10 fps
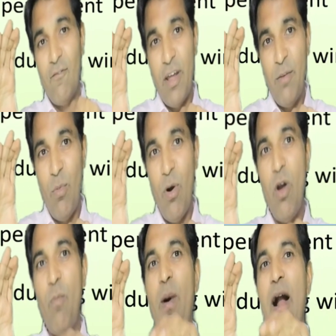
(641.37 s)
one
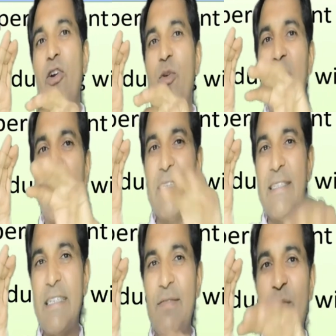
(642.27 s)
more part of
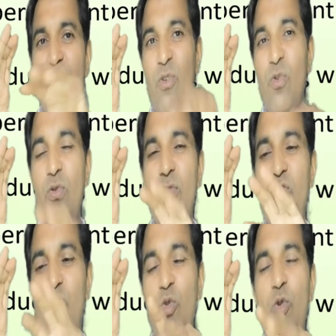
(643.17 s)
electricity will be
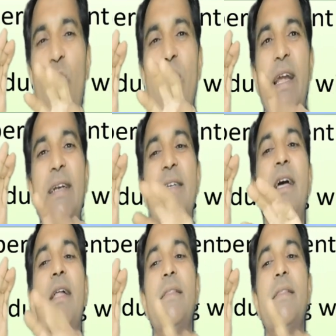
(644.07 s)
used to rotate